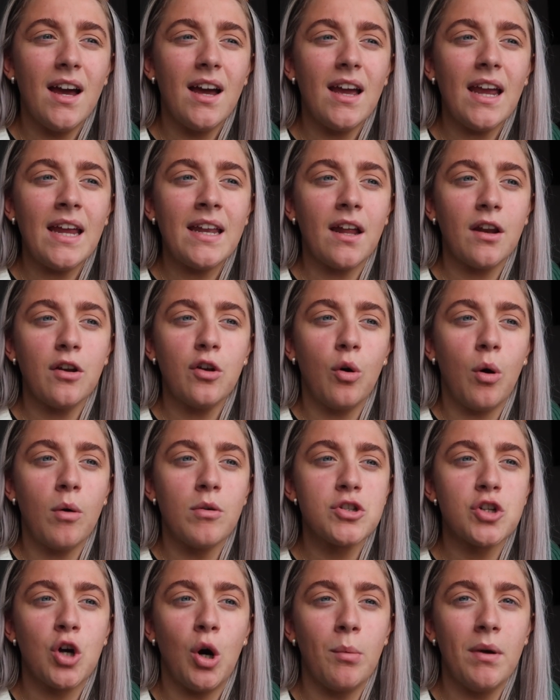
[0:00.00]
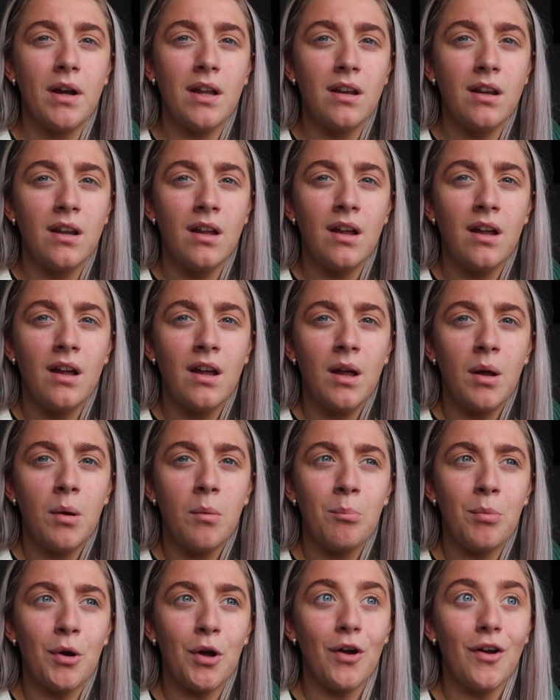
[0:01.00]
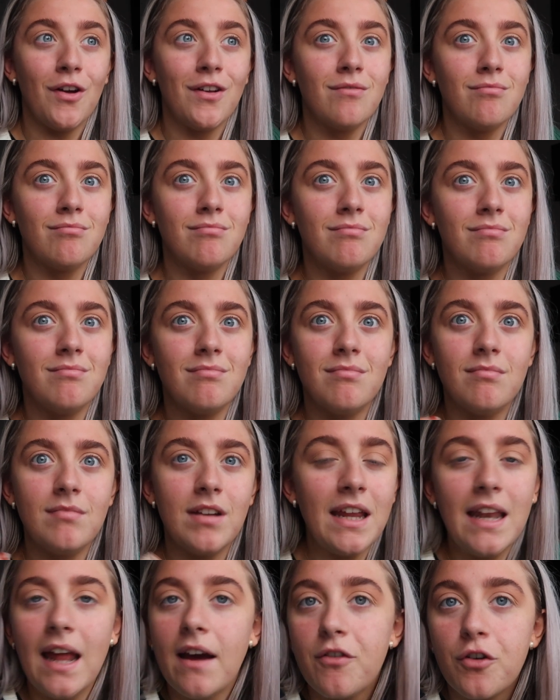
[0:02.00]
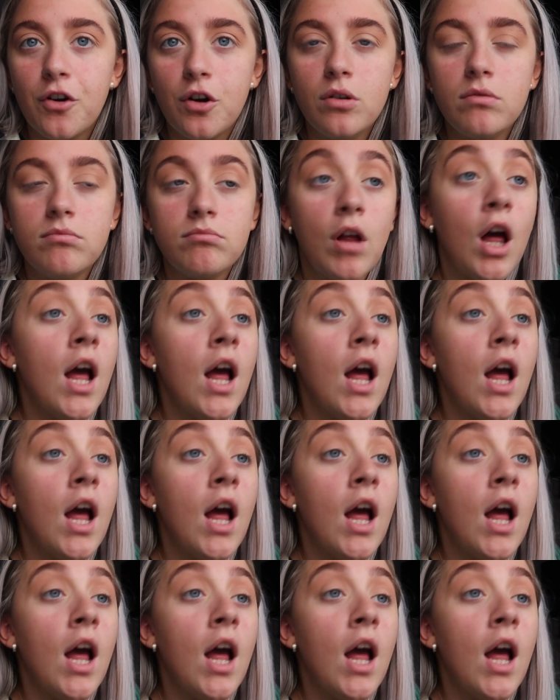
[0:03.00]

He didn't know I was coming, but you never know.